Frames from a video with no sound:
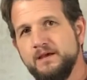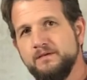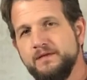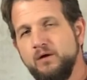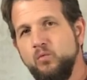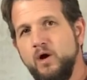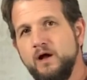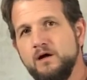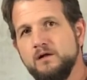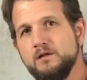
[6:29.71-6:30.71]
that
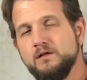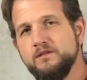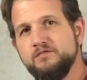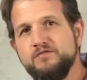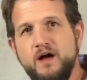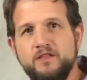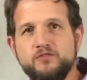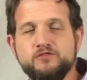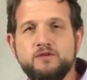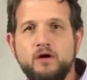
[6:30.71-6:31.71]
while the Father's
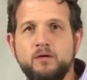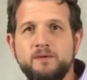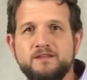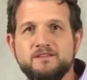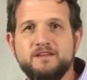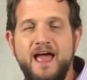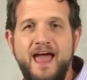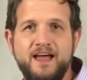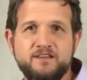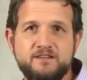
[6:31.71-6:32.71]
garments
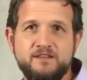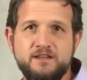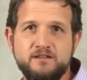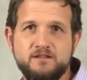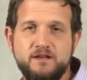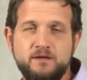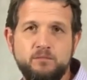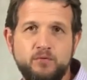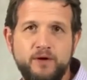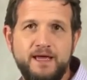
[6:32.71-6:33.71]
accent and
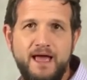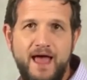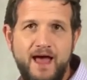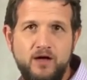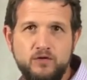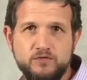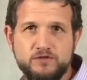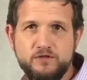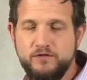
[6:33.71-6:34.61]
bring out